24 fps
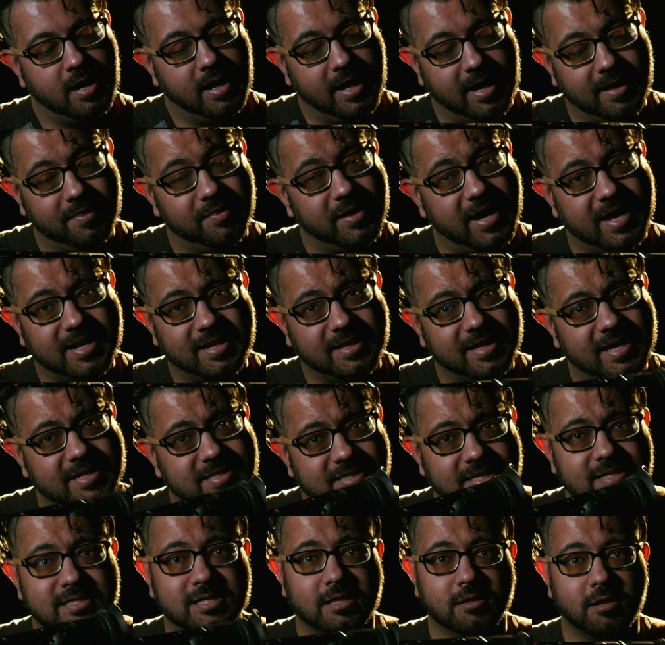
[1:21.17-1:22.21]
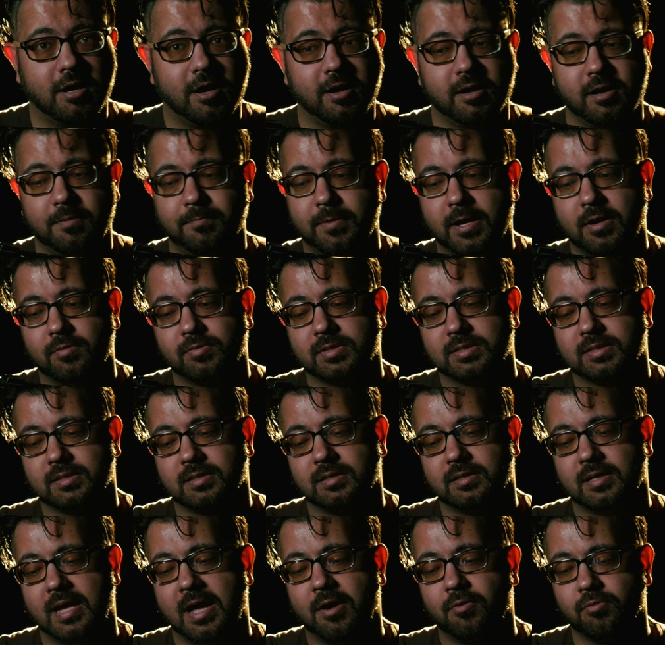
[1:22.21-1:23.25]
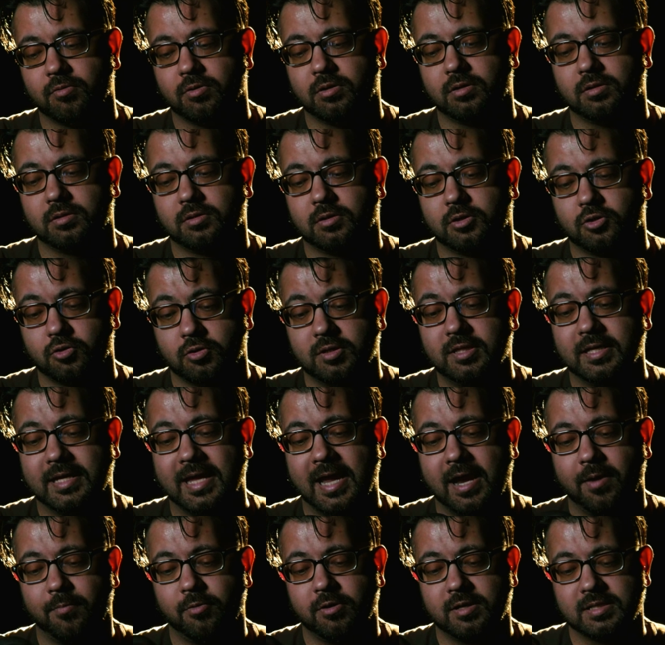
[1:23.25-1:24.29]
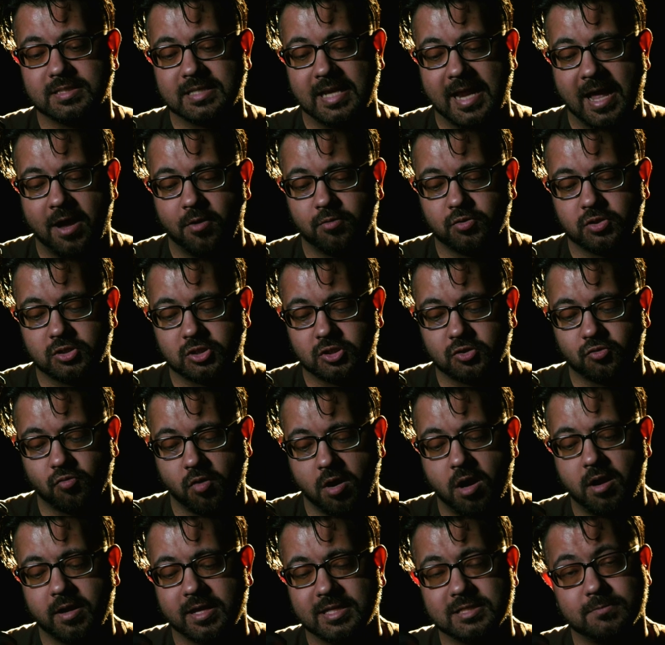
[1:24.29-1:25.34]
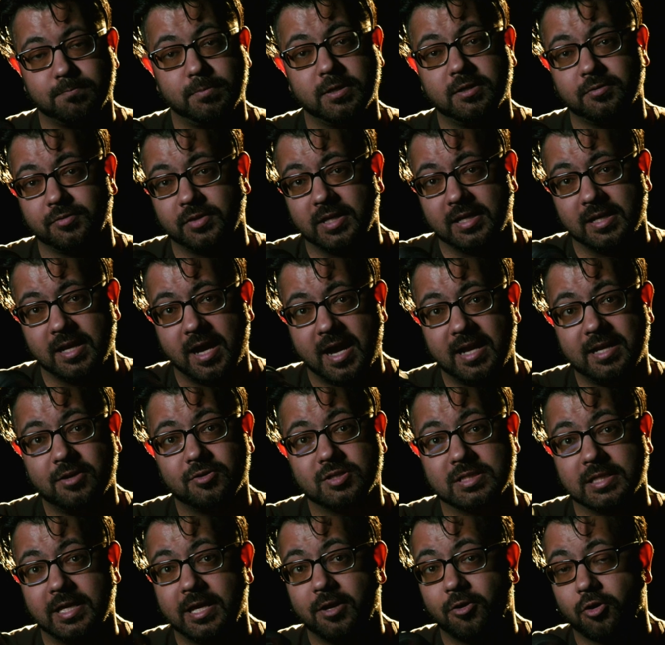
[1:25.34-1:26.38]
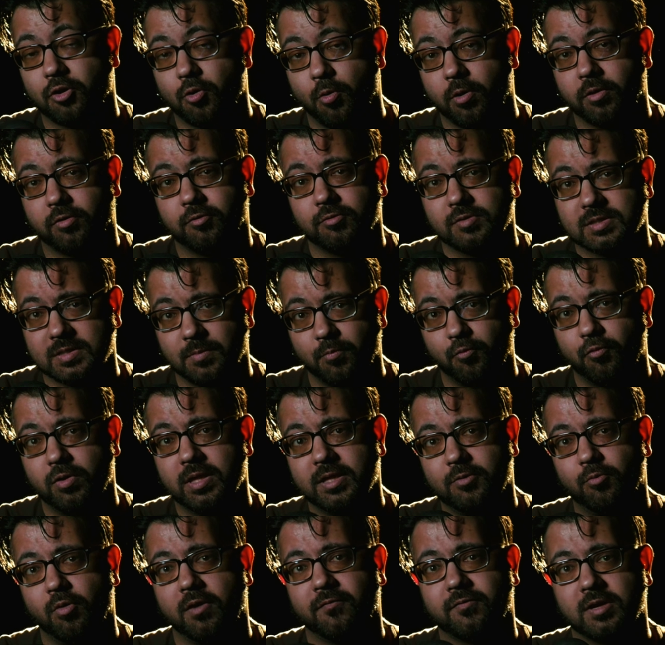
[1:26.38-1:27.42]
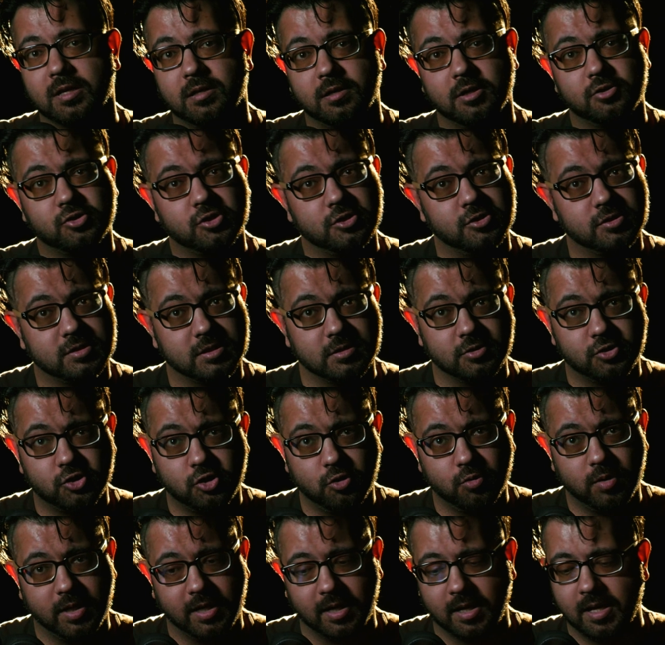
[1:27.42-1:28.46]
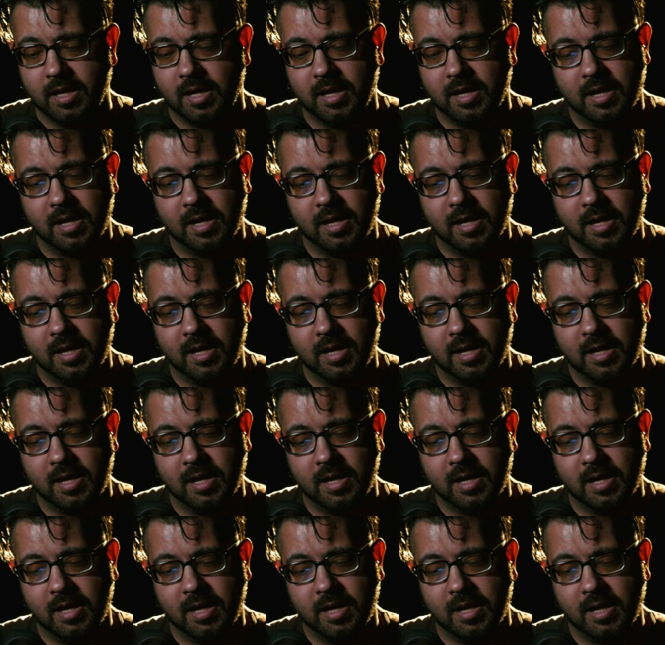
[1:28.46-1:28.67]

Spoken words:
And that says a lot about how good the camera is and how strong it's built, that 9 years later, going through some really rough conditions and shooting,